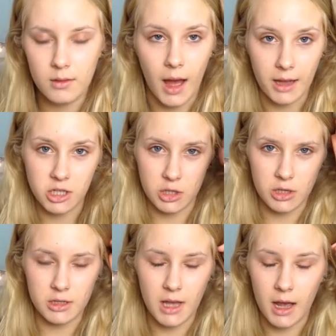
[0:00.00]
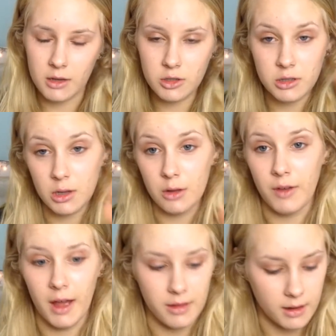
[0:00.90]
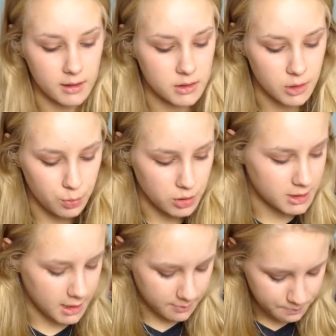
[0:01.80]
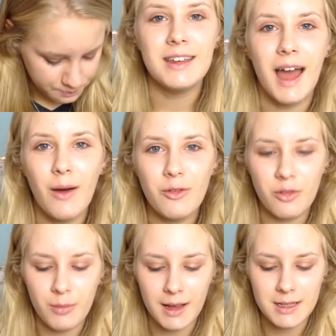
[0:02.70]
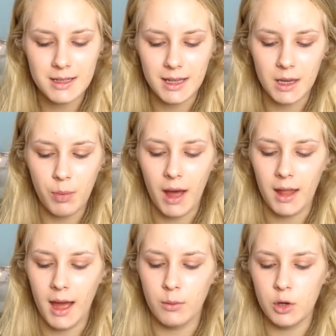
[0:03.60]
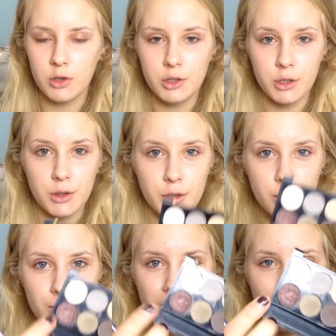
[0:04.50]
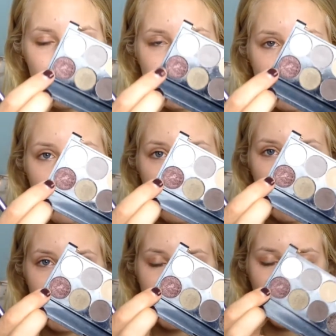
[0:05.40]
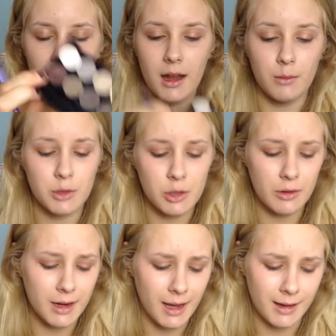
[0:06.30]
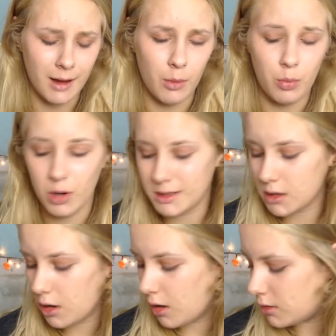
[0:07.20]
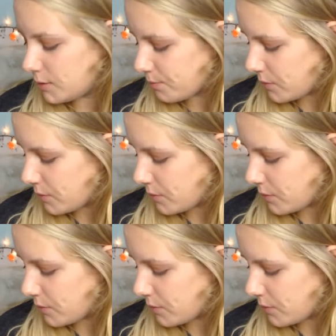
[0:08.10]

eyeshadows. I just love it. I think it's so pretty. Now from my Sleek palette I'm going to use this colour here, and I'm sorry I can't remember what it's called.